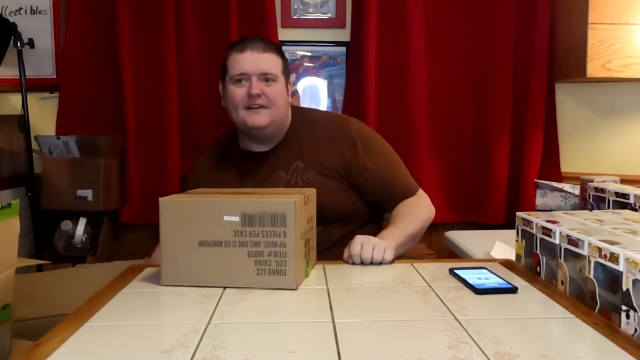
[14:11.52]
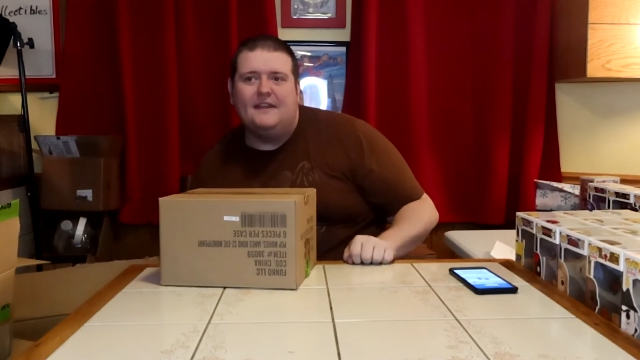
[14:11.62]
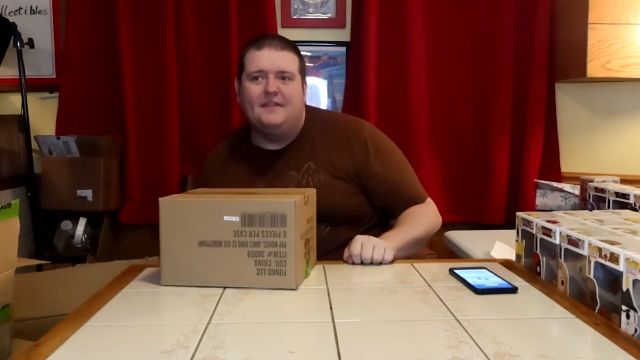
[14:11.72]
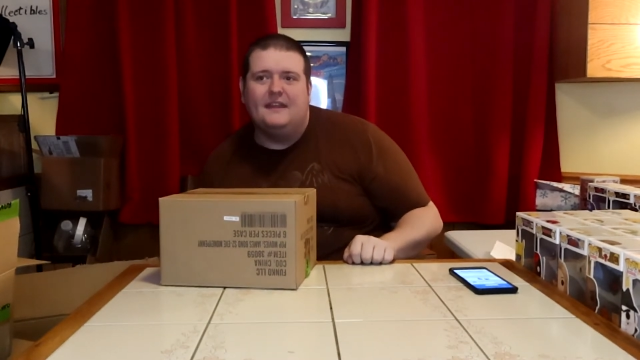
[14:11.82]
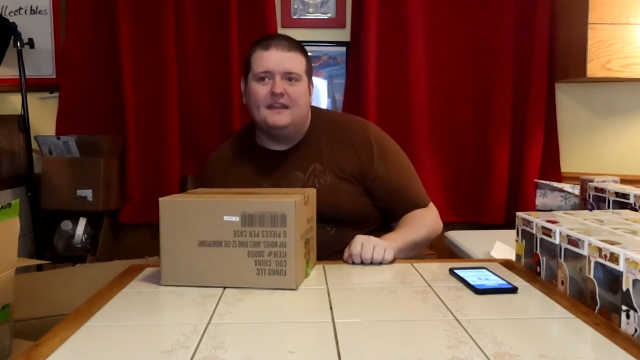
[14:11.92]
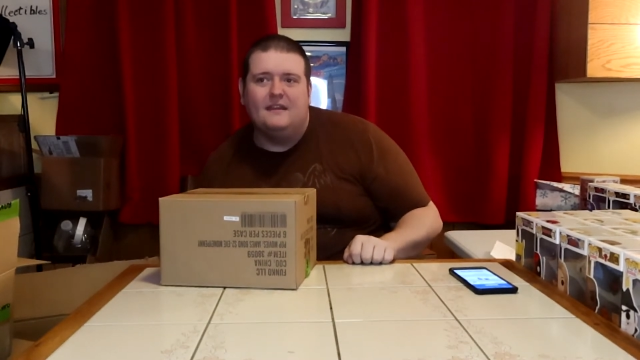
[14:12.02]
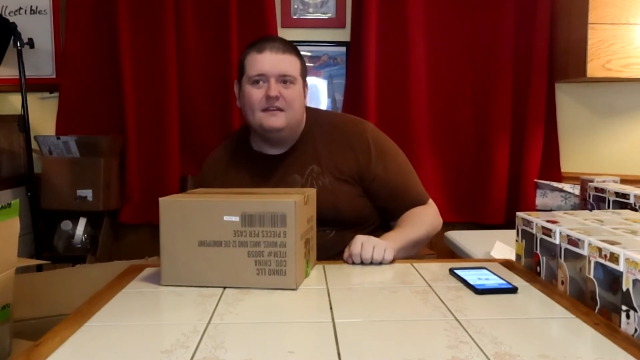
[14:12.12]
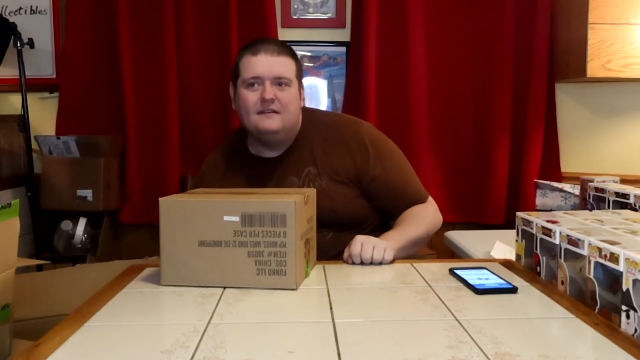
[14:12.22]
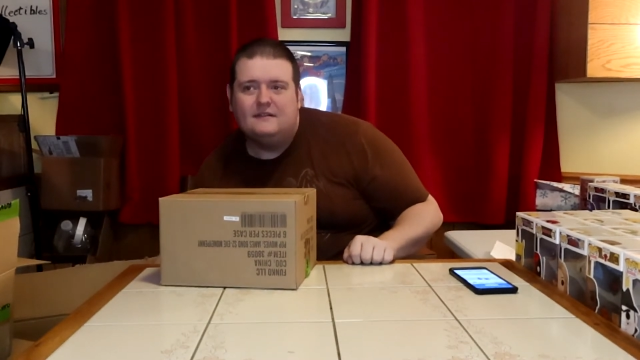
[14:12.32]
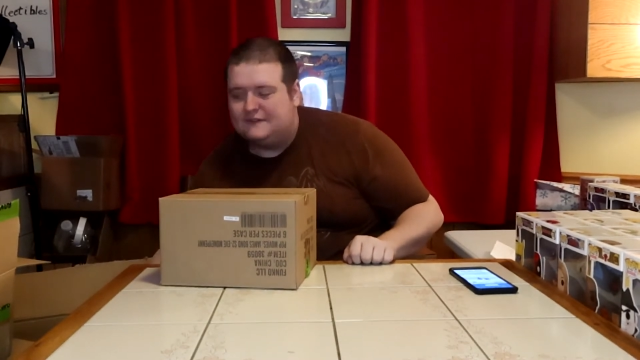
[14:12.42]
there, I
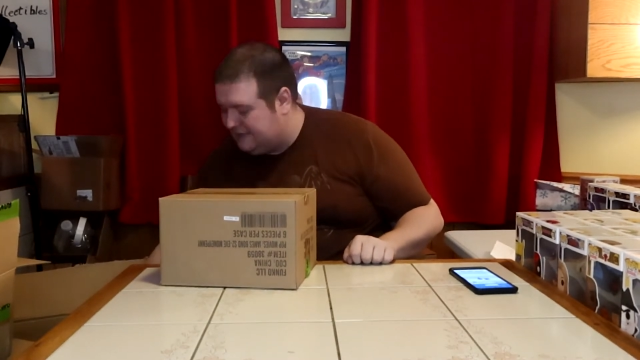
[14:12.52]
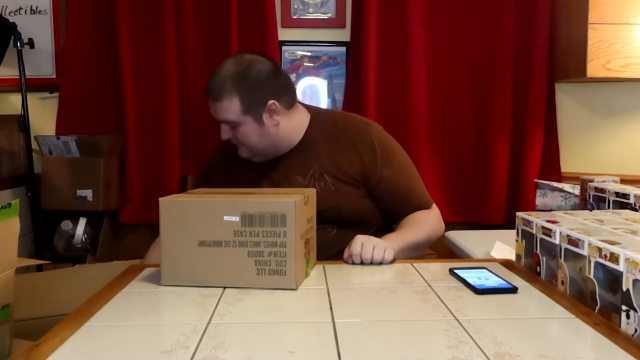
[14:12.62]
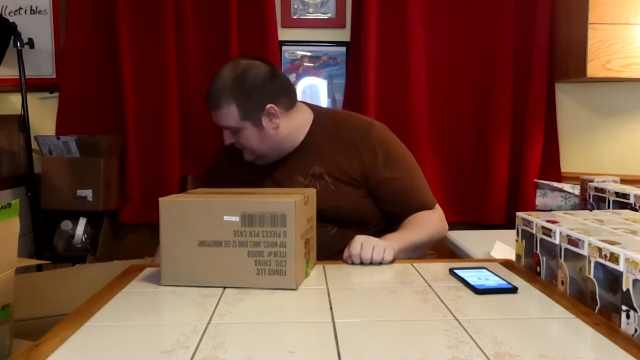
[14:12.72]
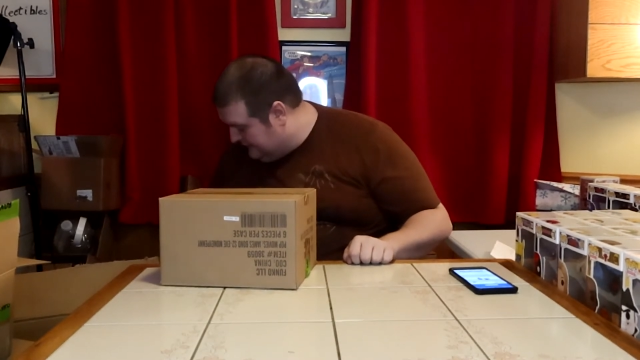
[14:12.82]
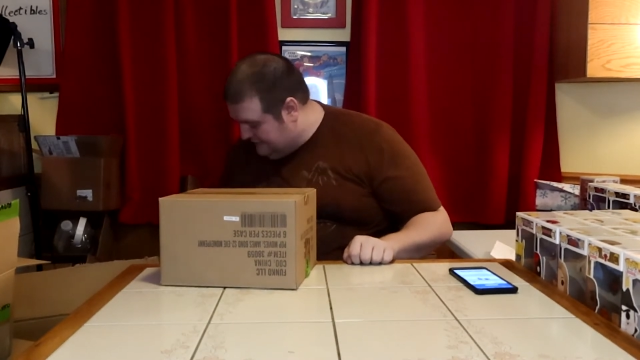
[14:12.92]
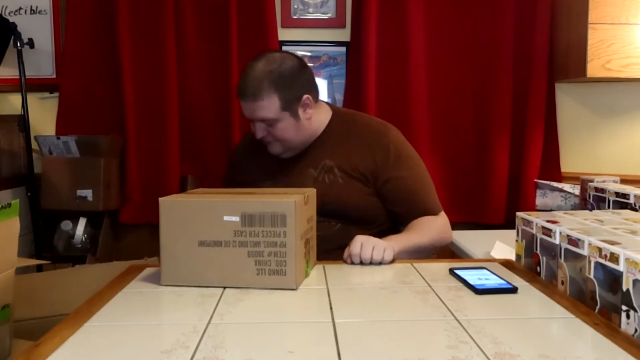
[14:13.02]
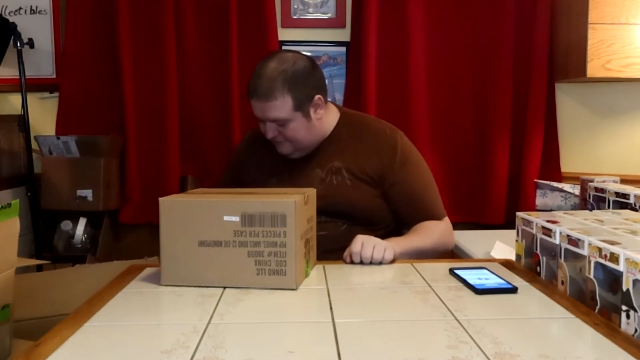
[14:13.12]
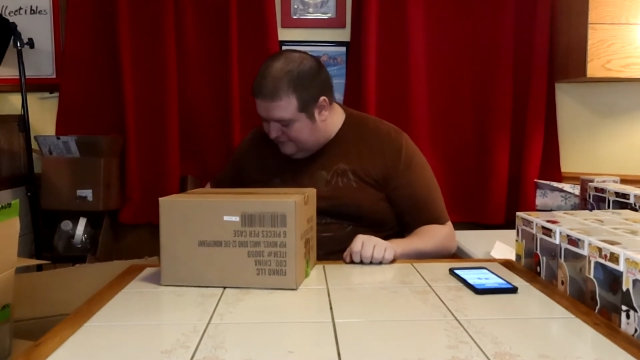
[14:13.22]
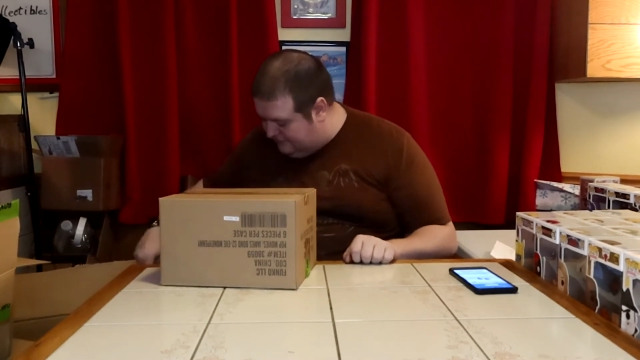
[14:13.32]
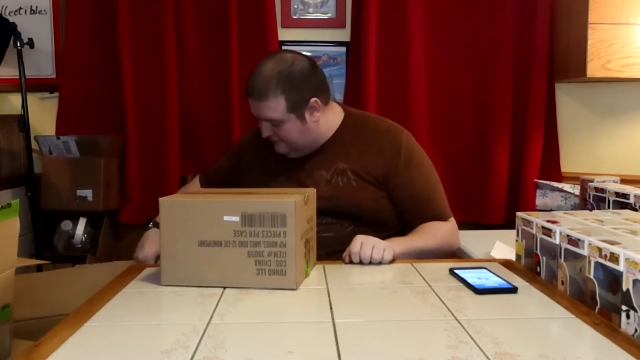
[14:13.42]
think, or something.
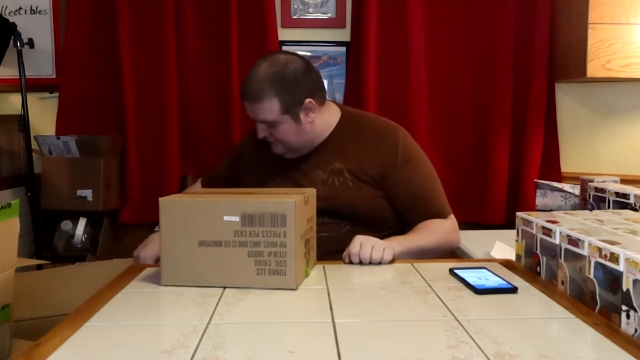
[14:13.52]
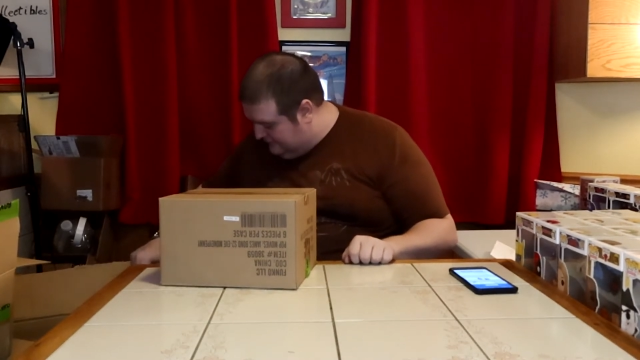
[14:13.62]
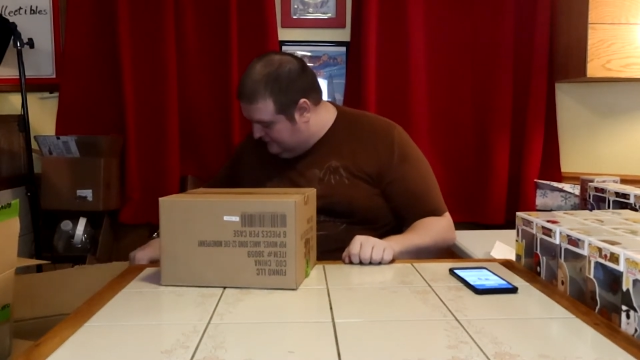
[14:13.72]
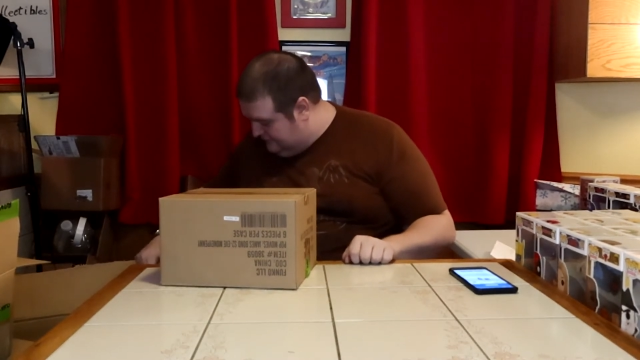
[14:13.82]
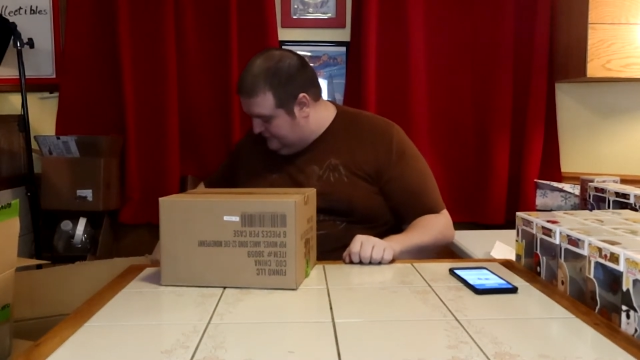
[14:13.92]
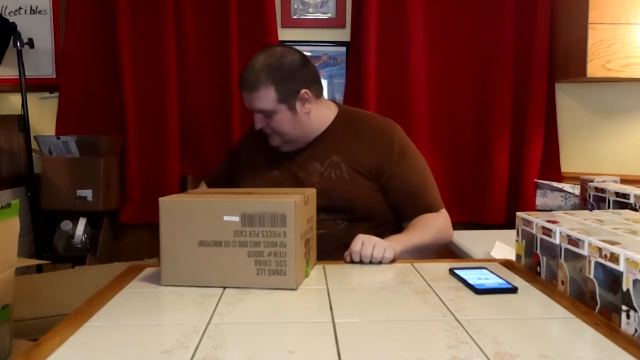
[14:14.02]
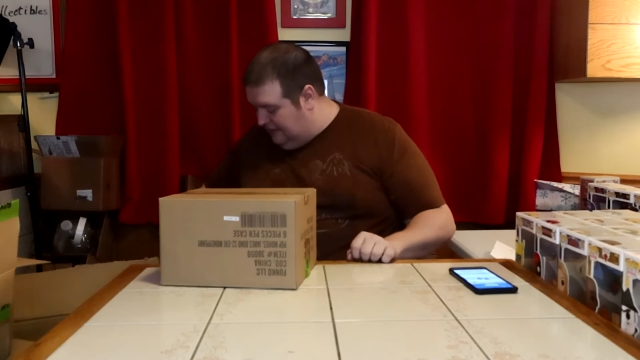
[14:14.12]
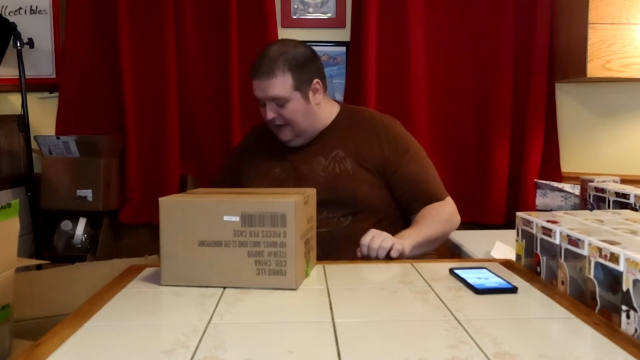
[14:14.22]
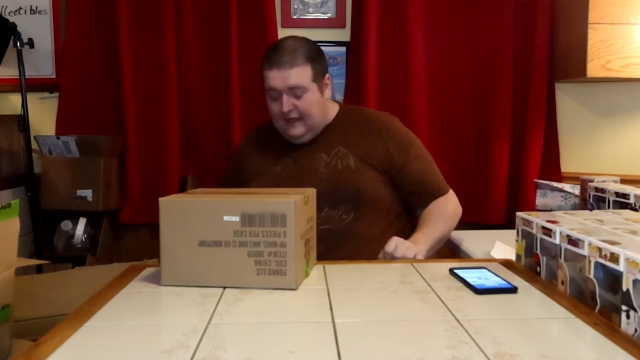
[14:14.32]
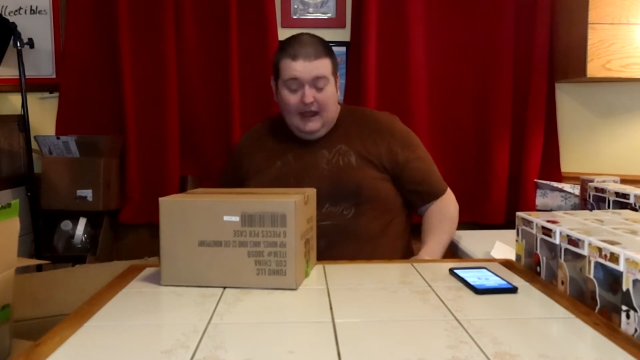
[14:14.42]
All